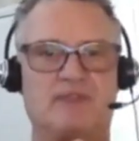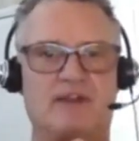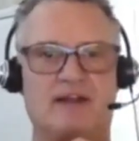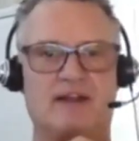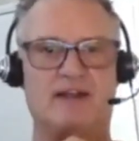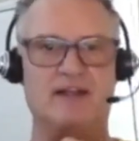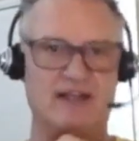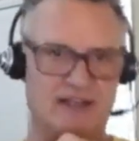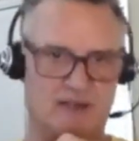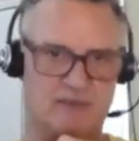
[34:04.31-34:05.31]
and
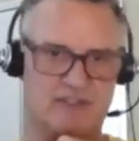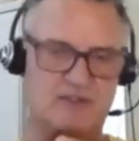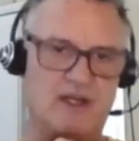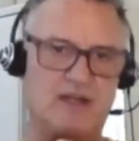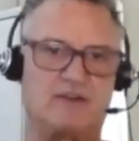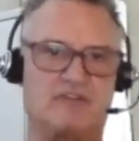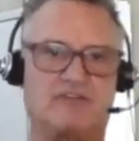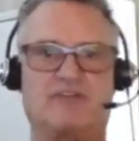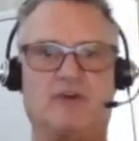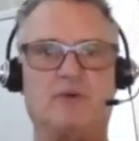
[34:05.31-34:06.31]
demonstrate the
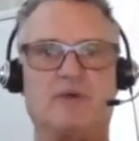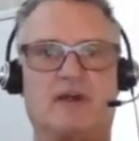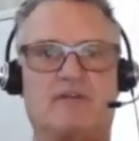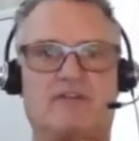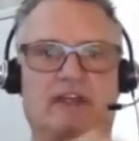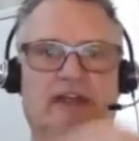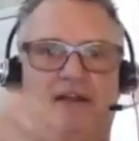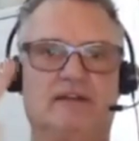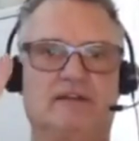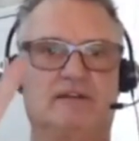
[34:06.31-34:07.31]
fruit of the
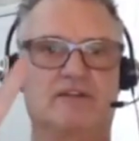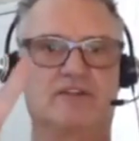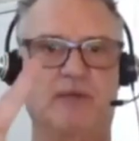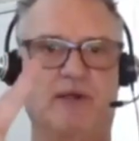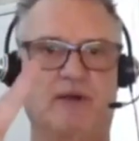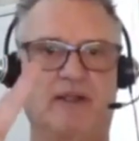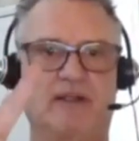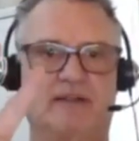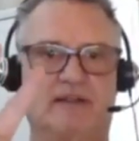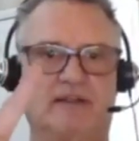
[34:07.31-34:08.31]
Spirit,
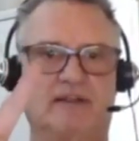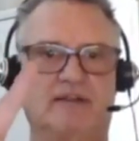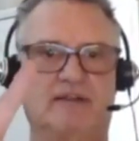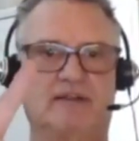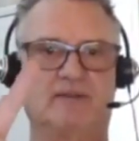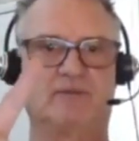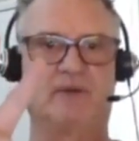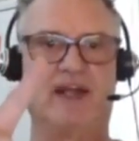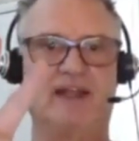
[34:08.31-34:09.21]
right?